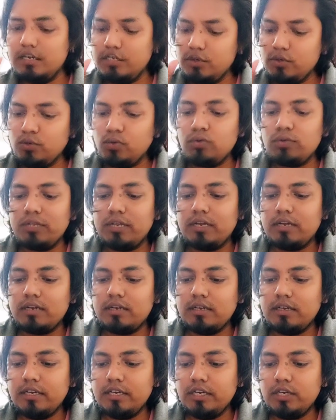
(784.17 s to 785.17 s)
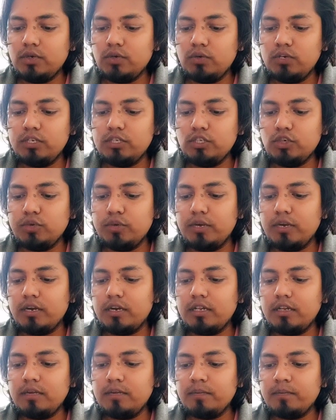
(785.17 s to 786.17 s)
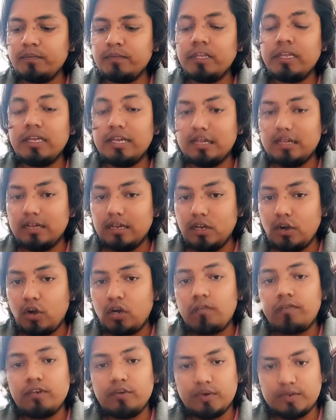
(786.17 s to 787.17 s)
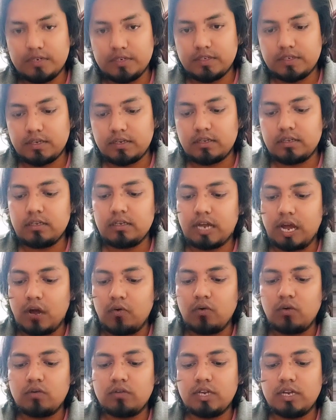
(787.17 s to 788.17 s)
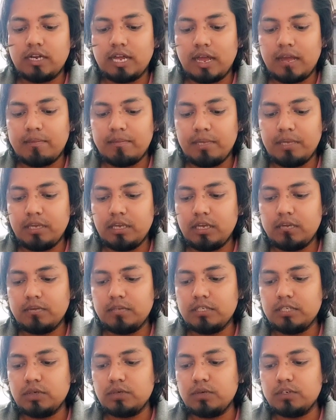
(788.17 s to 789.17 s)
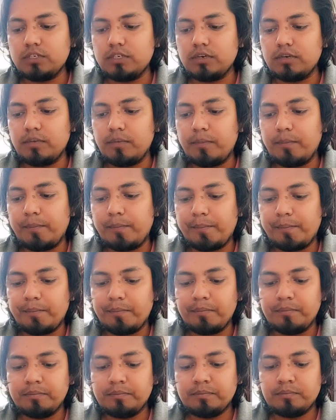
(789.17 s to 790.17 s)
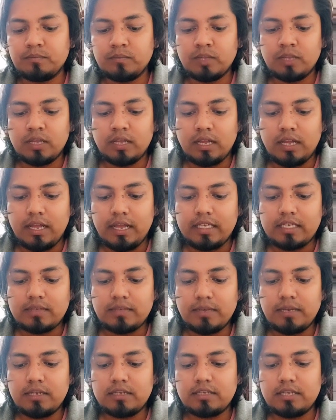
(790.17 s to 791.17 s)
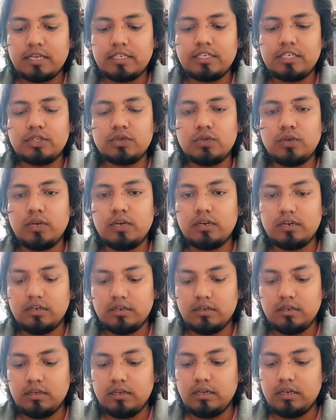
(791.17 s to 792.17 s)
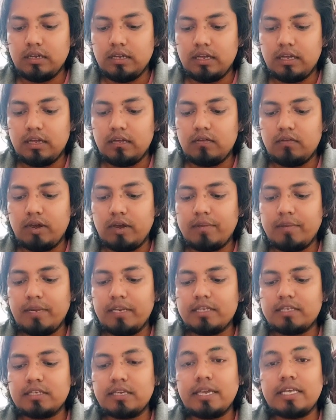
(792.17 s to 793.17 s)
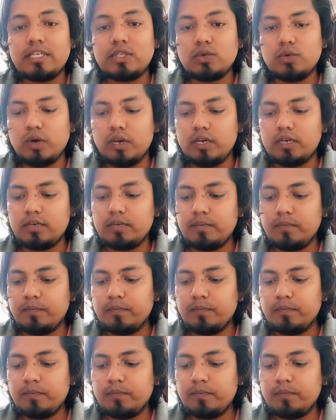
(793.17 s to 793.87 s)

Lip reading: that you know that in 2D geometry, lot of equations are there. Out of that, I am picking up this equation. X minus h square, y minus k square,